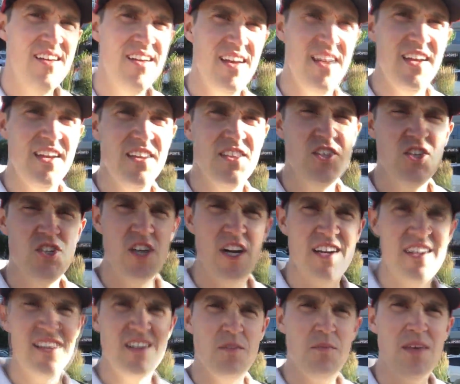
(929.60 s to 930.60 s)
and it gets
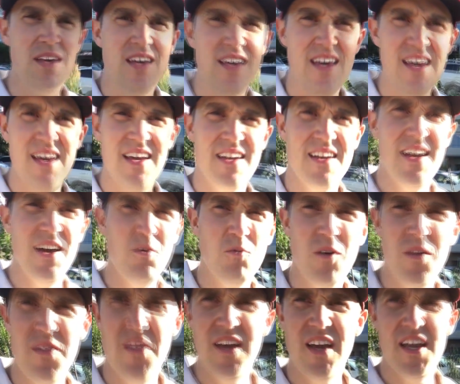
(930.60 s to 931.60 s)
checked to me again. Now,
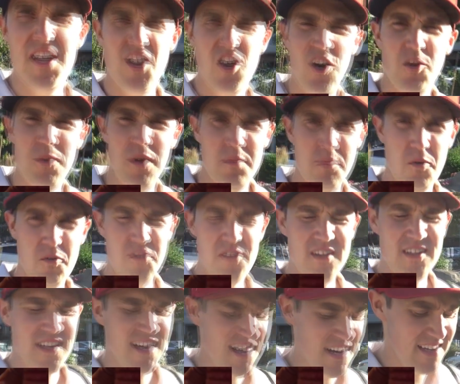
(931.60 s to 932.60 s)
one thing I know about both
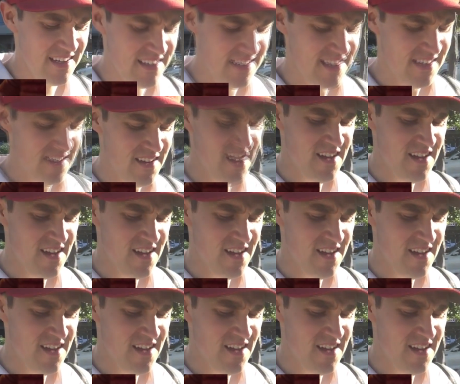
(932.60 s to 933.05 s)
these guys,